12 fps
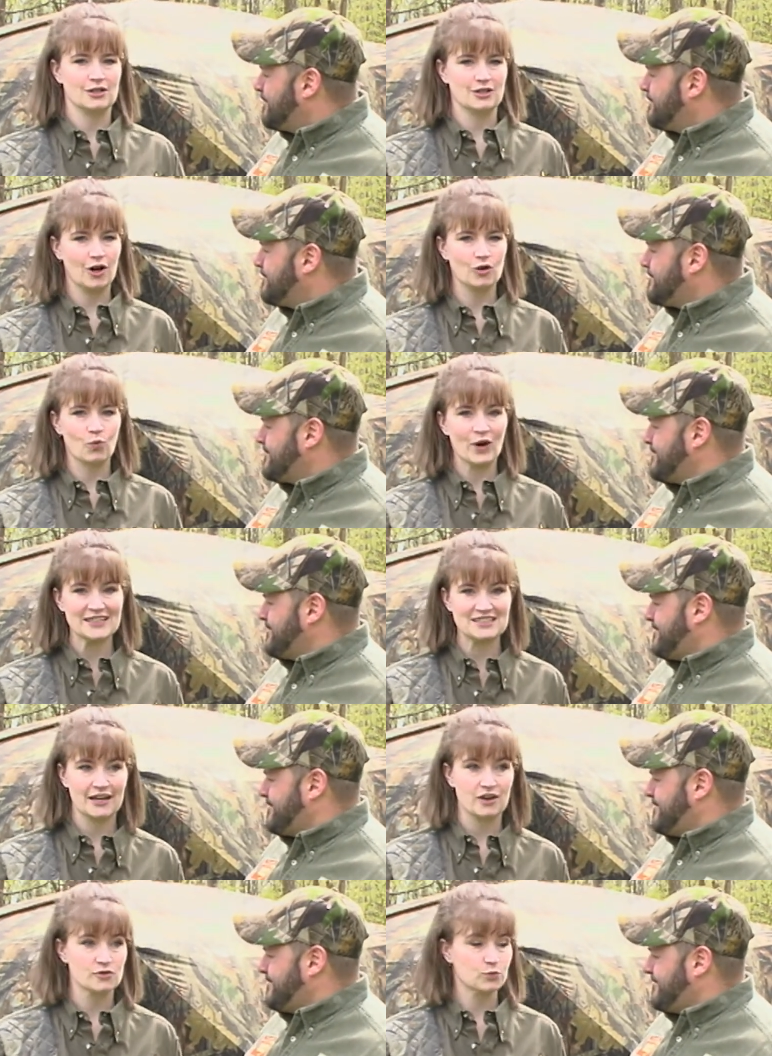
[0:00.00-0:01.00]
Speaker 1: and hunt
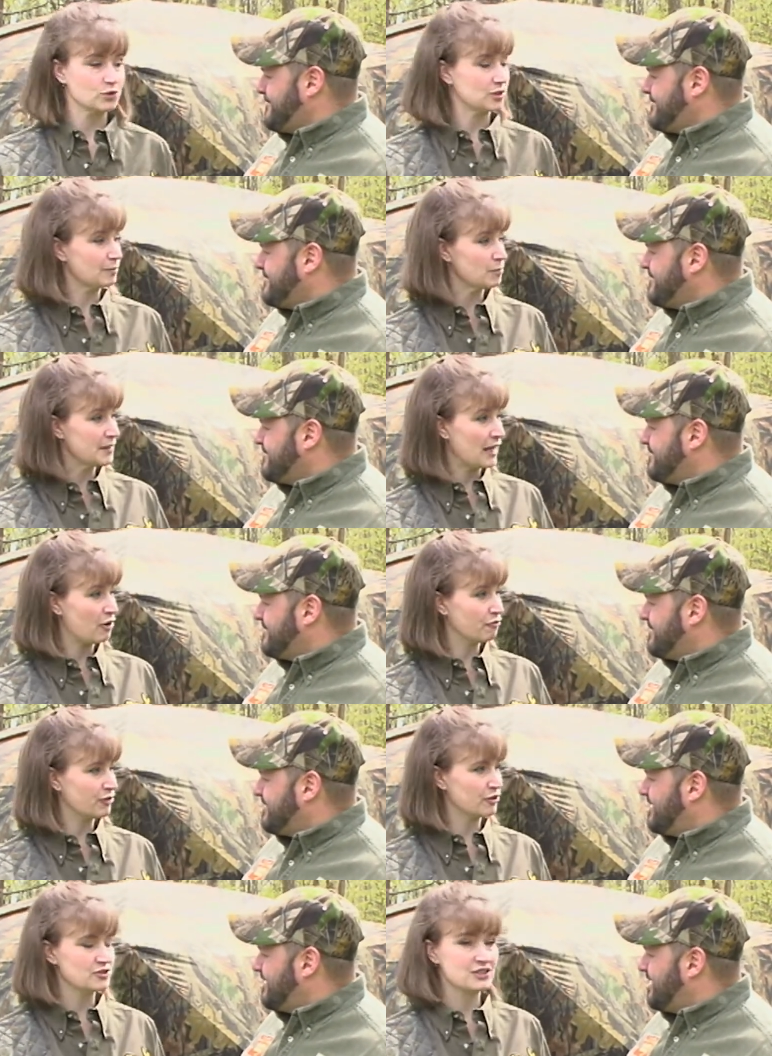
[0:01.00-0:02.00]
whitetails with Double B
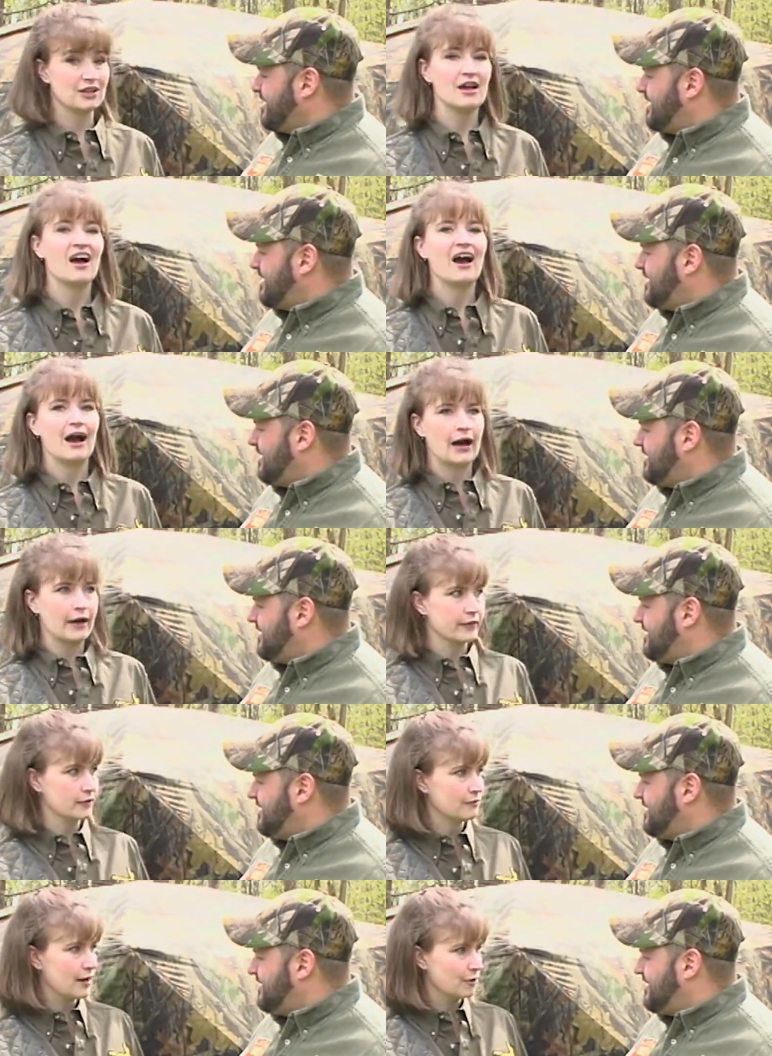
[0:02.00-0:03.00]
Outfitters on the
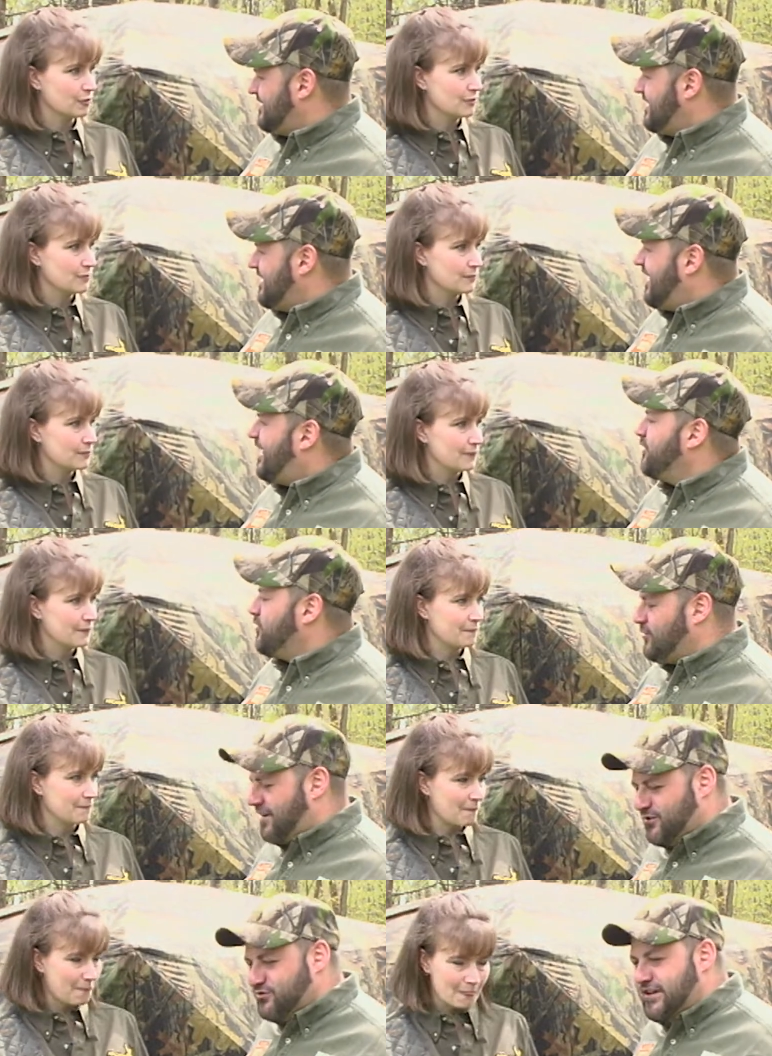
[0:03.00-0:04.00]
ground.
Speaker 2: On the
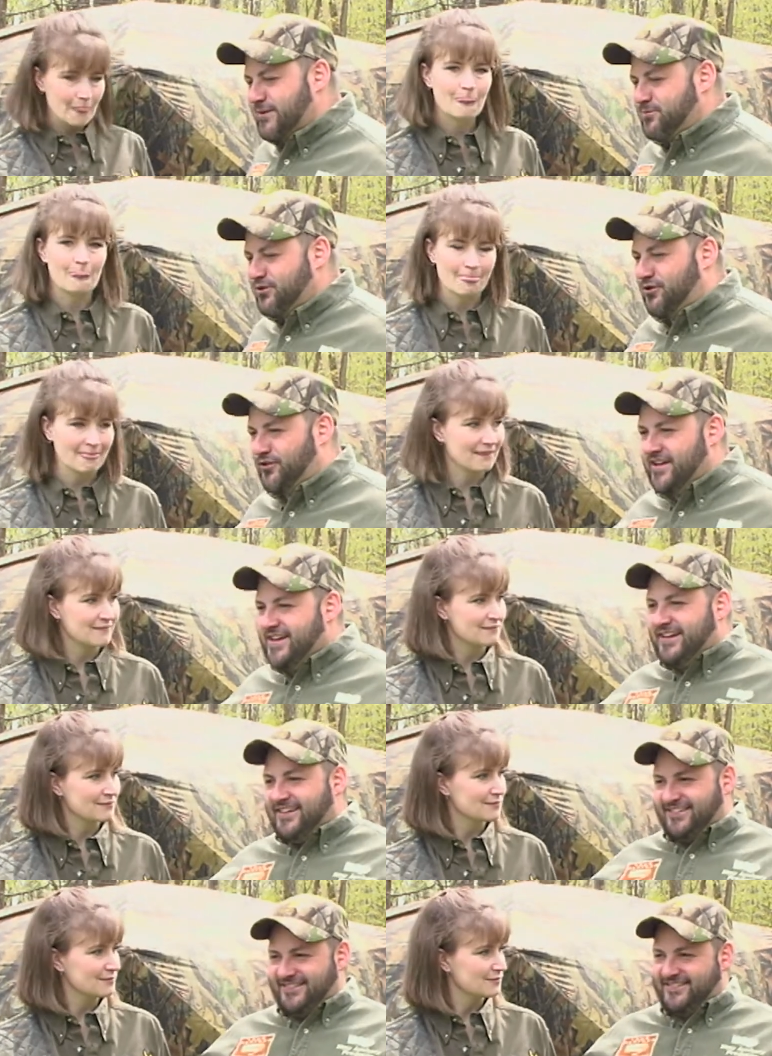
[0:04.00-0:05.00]
ground, yep. You know,
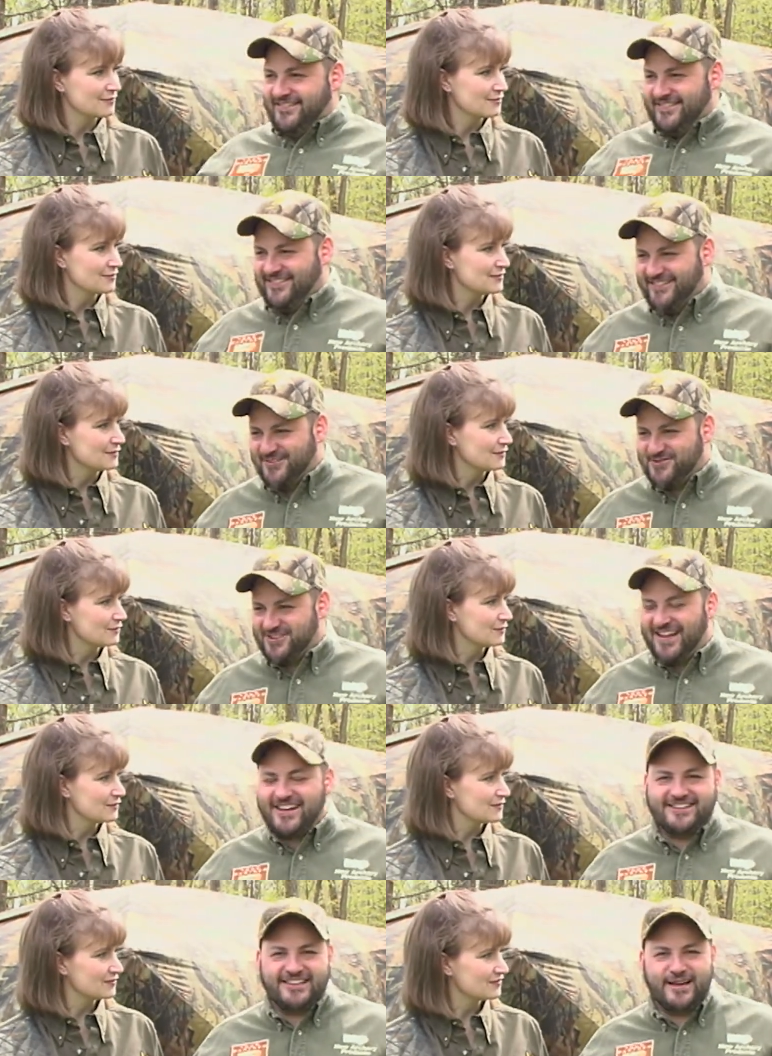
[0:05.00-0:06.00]
there's a lot
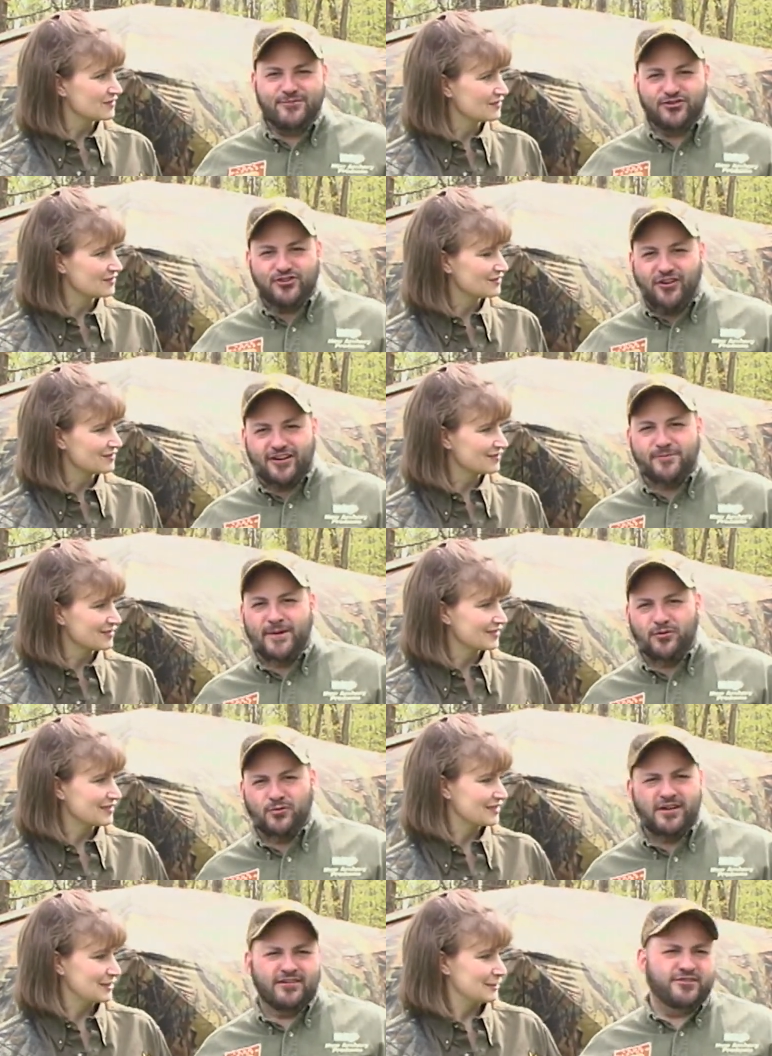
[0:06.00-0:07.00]
of times you talk about,
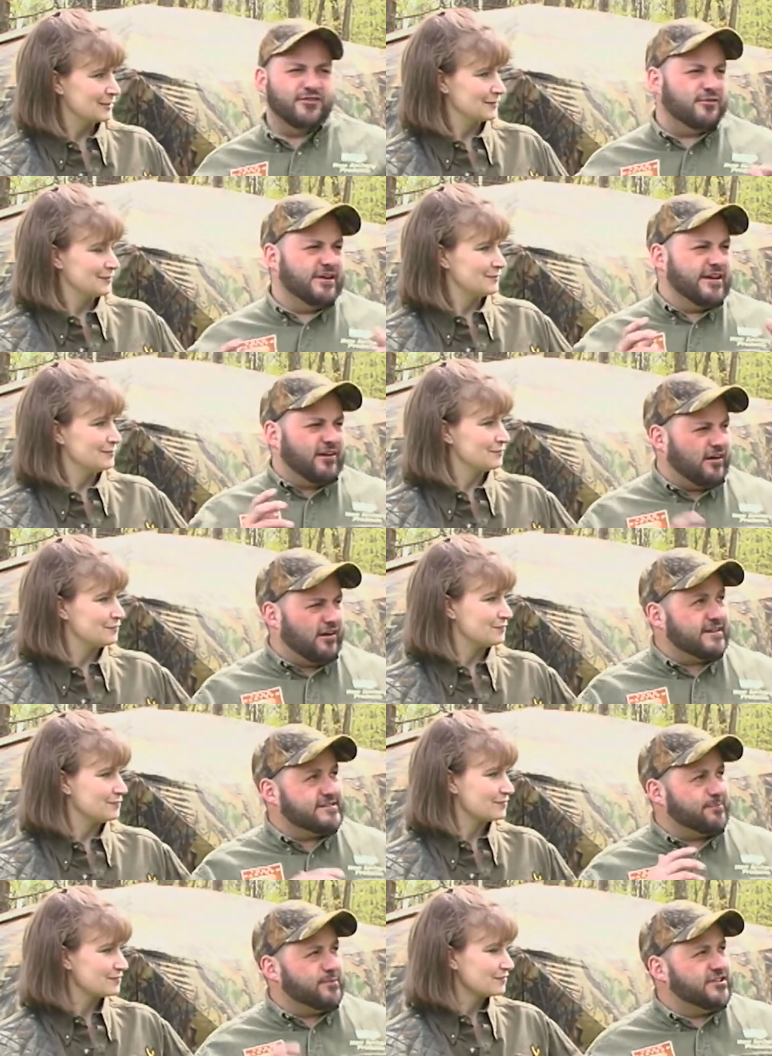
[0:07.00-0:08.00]
well, you know, oh, I was
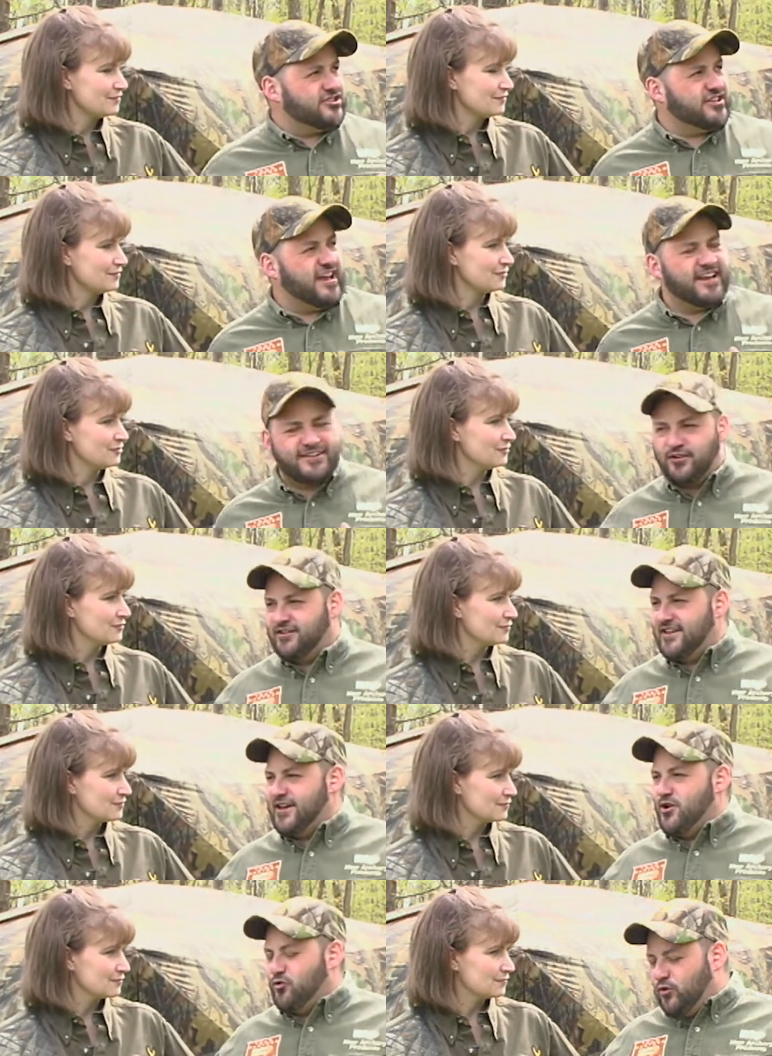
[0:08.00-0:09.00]
up in the stand and all.
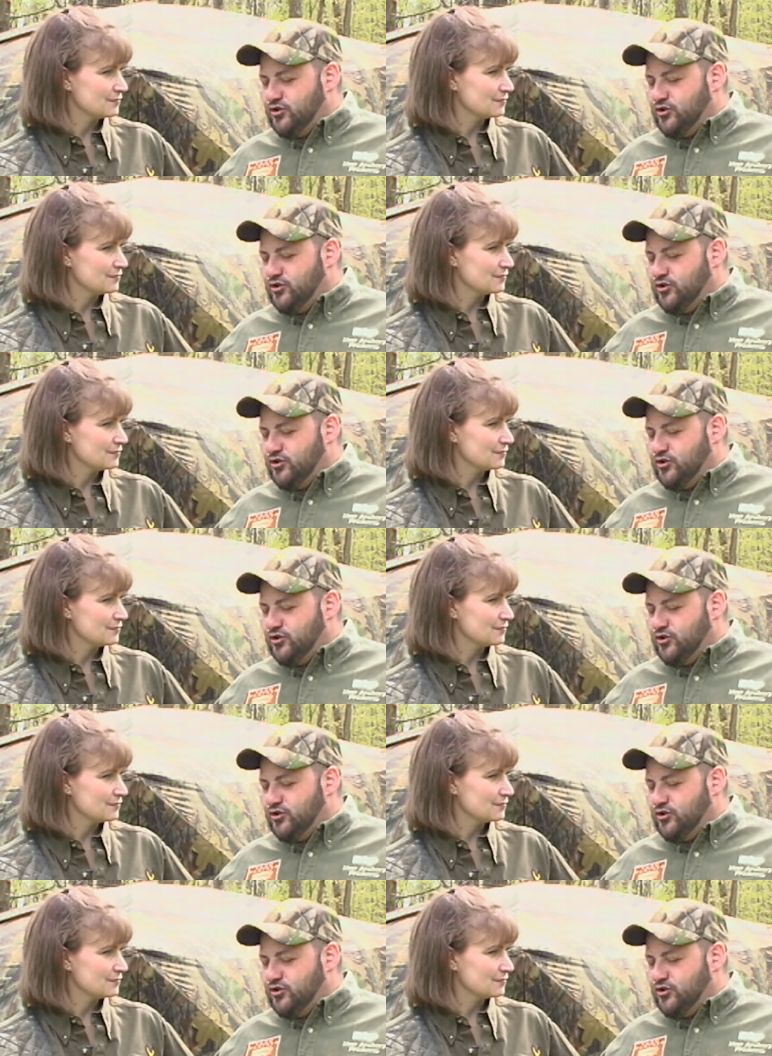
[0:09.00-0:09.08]
When